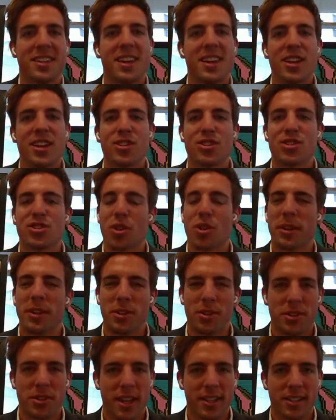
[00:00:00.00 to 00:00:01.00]
So many new
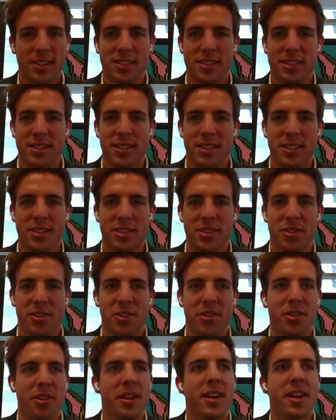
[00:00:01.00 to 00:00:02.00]
things to see this year.
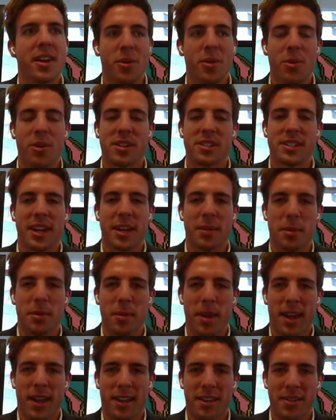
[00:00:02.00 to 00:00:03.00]
We're excited to be
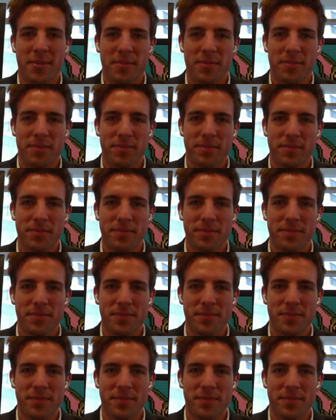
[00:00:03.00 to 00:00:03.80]
back. Yeah,